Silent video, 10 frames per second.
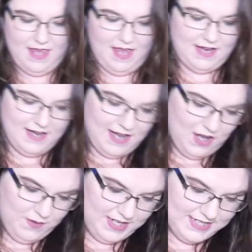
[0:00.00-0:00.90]
And
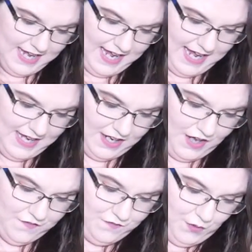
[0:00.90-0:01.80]
now we need to add
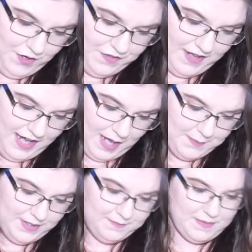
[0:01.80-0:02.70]
a fourth
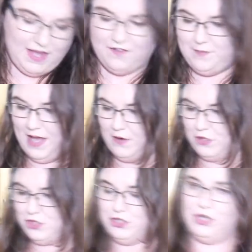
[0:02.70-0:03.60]
cup of
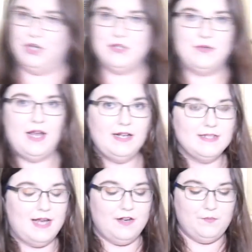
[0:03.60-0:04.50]
powdered sugar. So not a
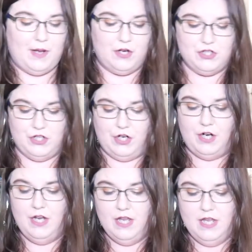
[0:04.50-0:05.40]
ton of powdered
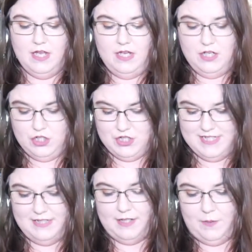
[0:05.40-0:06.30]
sugar, just
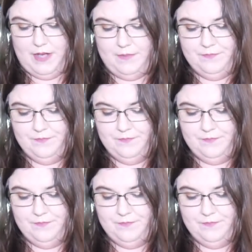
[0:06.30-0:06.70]
a little bit.